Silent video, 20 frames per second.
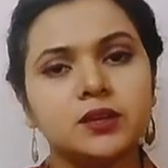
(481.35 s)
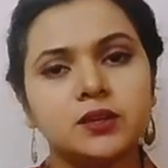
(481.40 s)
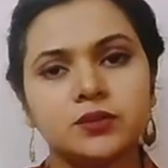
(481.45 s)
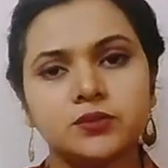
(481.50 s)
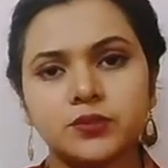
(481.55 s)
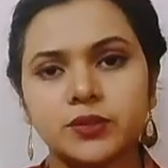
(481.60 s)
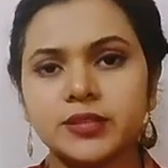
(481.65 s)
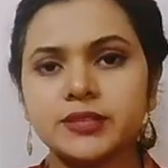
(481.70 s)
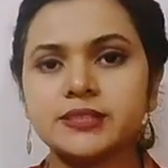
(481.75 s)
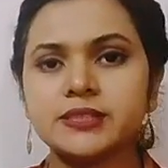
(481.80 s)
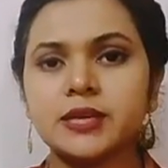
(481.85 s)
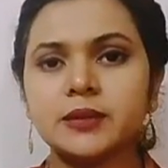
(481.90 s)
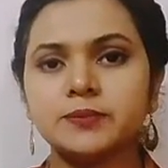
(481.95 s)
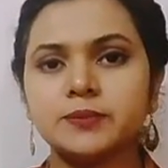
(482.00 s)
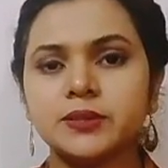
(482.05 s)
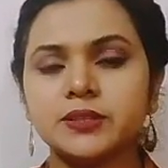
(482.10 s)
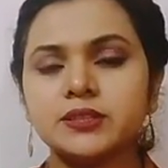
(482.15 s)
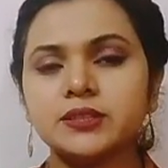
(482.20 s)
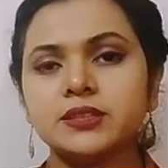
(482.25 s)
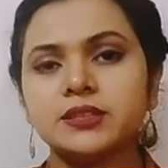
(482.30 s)
For
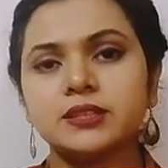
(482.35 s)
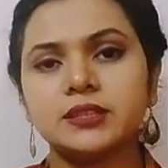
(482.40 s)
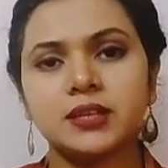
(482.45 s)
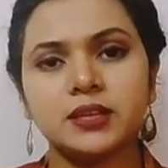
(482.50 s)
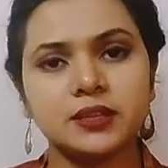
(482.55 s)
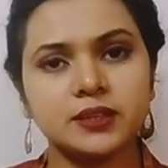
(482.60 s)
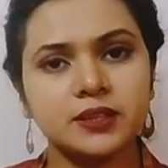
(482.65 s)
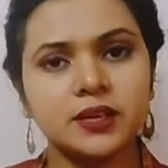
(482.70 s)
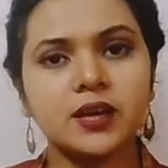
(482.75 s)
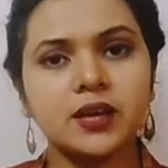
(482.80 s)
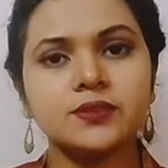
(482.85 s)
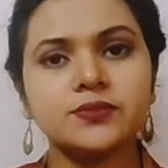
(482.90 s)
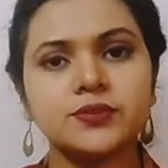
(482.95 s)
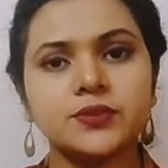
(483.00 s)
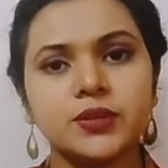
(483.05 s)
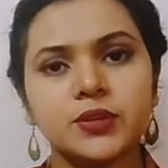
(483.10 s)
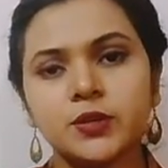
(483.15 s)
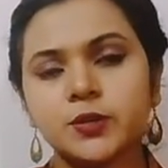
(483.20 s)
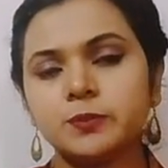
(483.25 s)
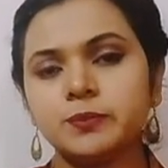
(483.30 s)
example, the graph
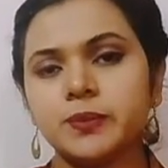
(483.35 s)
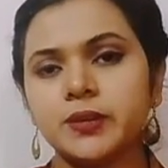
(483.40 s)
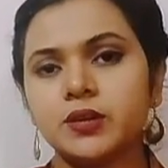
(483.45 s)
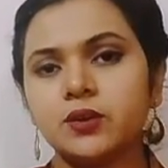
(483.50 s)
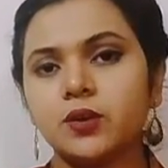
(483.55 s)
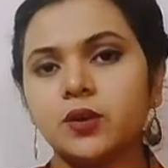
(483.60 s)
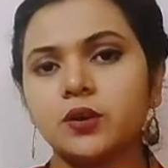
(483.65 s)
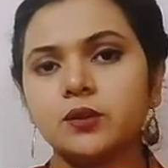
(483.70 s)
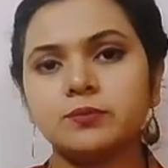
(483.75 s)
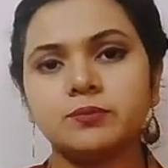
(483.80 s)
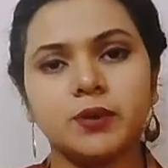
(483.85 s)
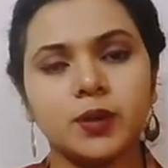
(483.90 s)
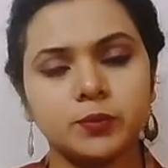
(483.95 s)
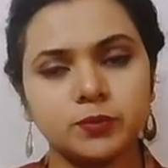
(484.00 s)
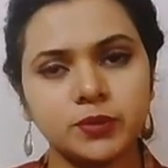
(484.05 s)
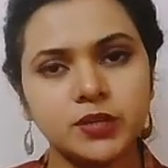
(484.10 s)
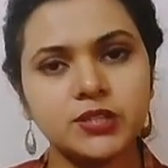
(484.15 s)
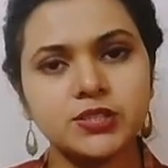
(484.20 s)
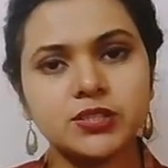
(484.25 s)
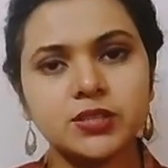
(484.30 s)
could be on
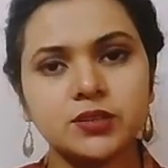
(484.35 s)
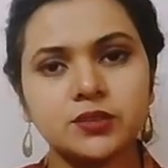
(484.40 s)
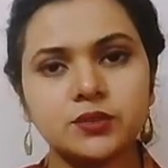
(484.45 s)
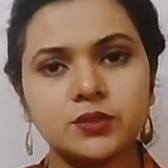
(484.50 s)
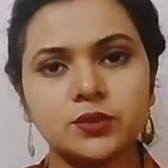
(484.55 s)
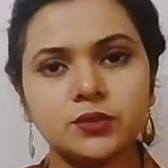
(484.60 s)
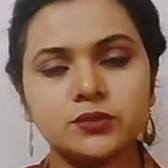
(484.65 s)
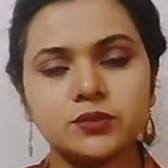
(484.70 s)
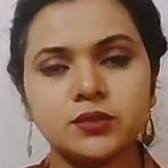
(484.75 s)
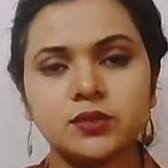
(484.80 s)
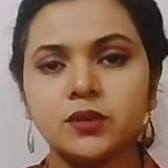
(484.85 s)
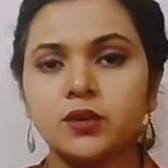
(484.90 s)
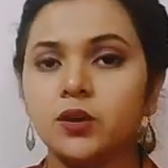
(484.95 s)
population growth,